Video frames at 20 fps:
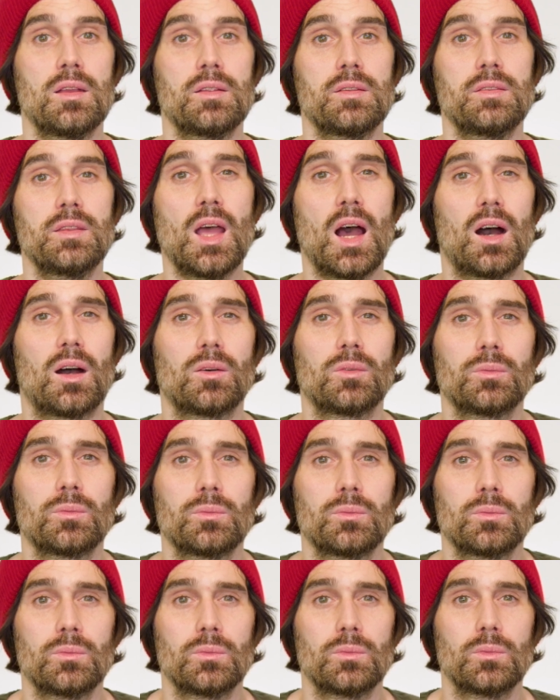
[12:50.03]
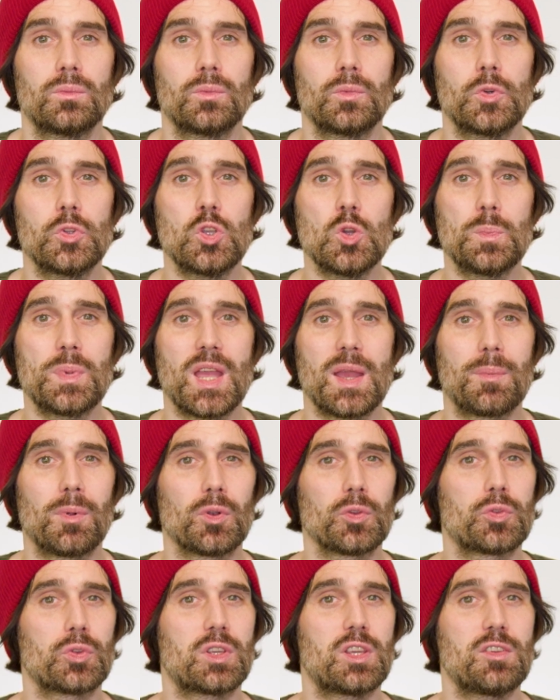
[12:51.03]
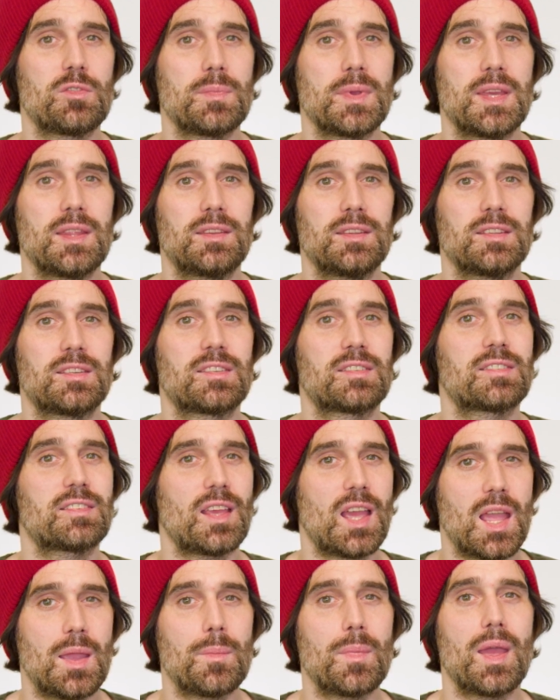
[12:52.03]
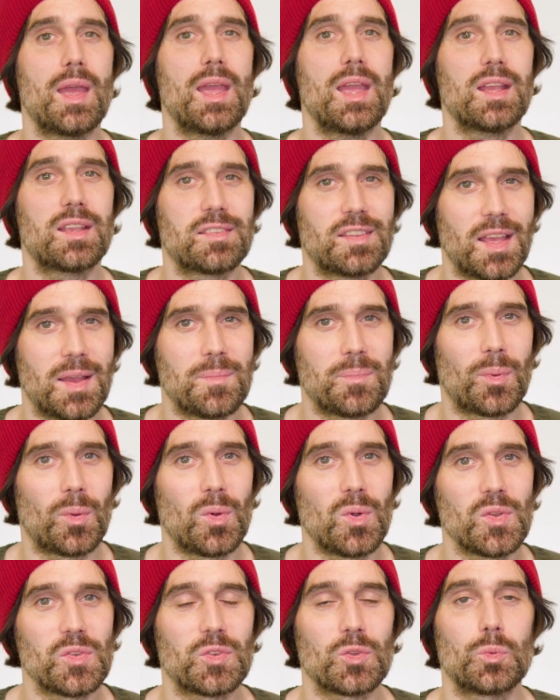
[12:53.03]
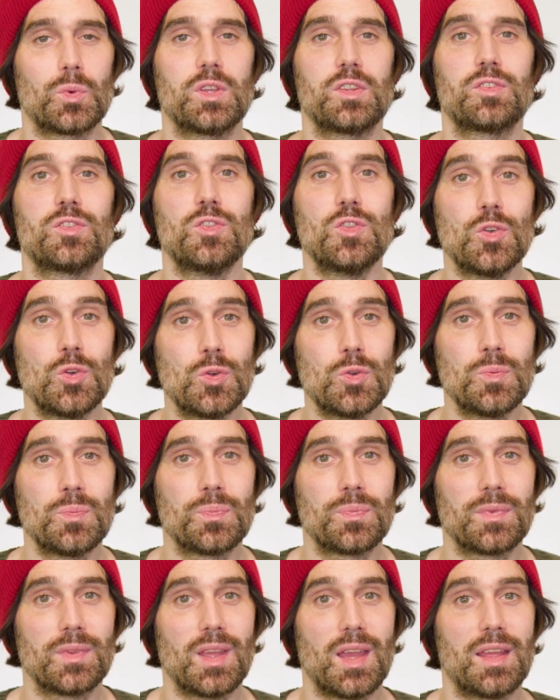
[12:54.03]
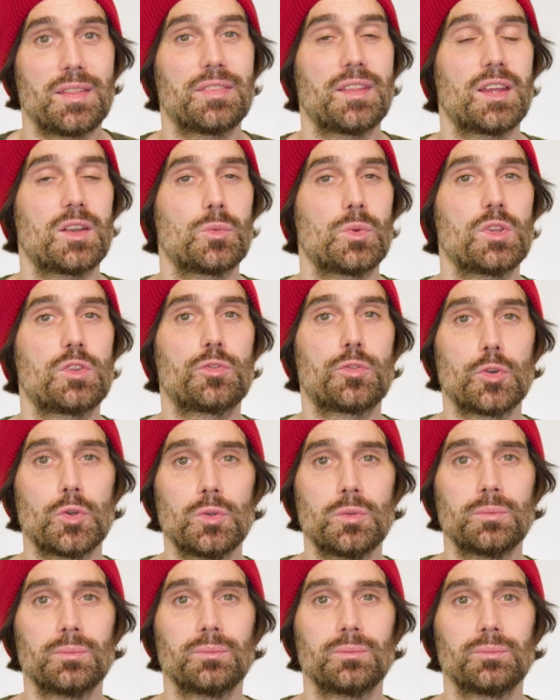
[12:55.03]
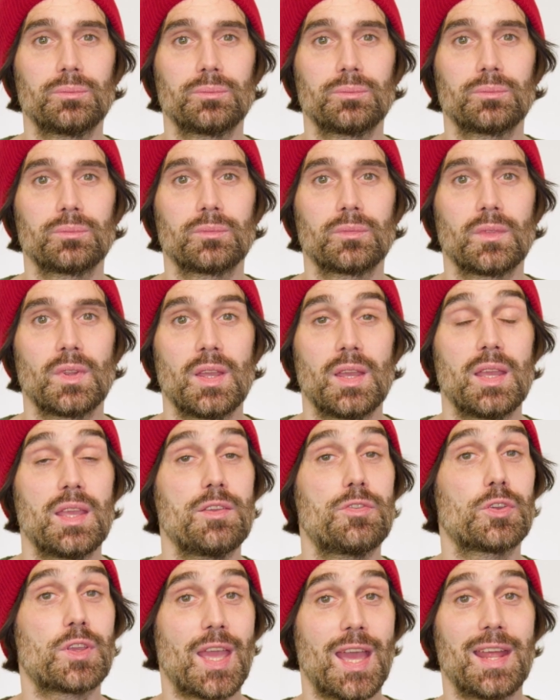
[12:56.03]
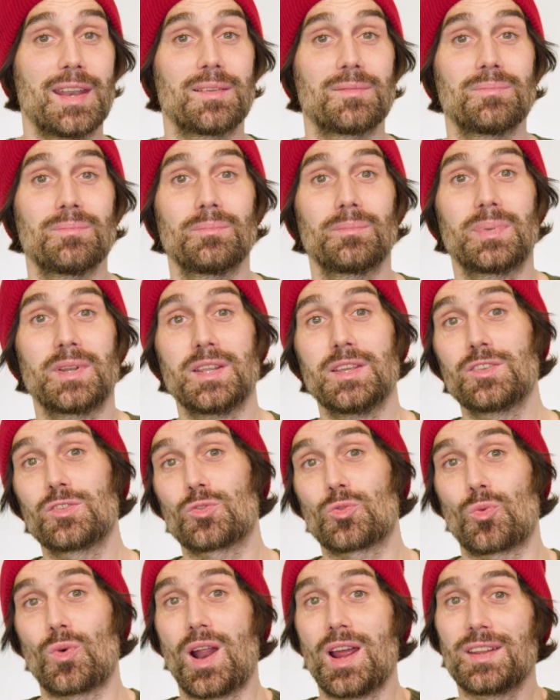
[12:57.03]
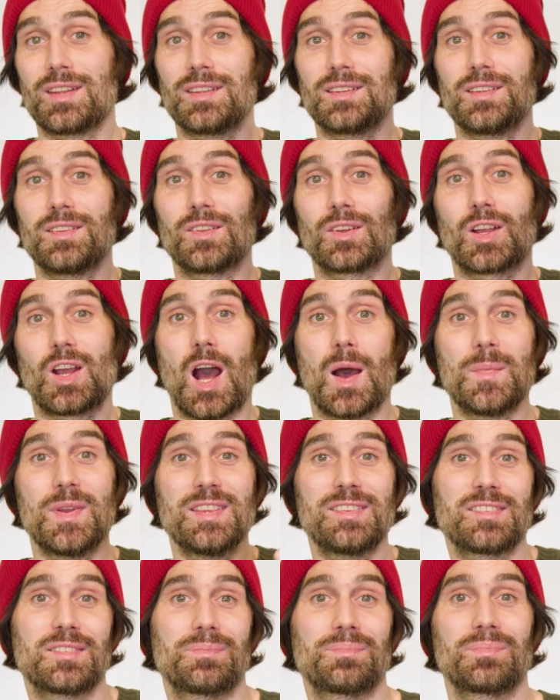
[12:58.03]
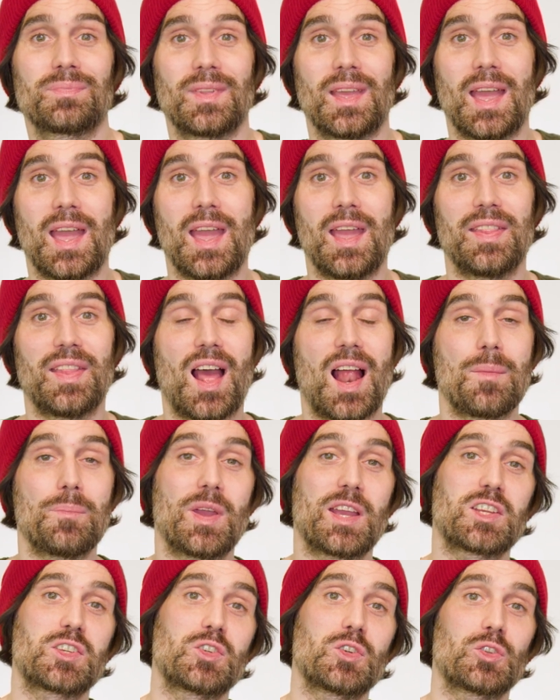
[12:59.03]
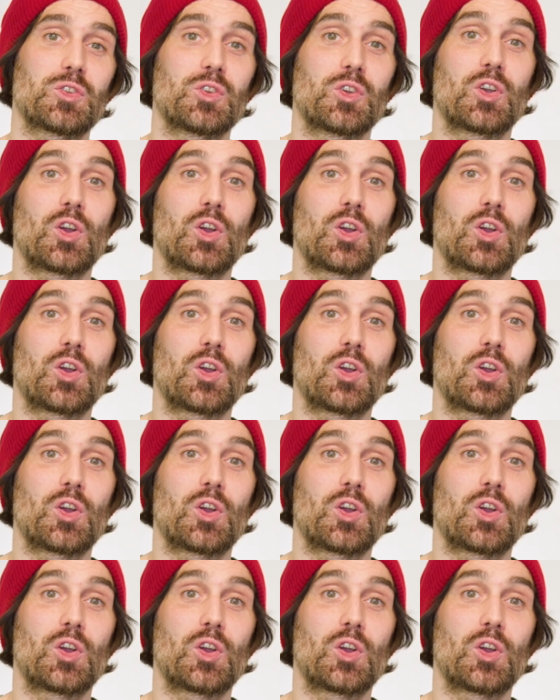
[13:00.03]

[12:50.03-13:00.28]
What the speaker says: Now, would you be able to give me these same examples with nous and then with vous? If you can, please write it in the comments and I'll make sure to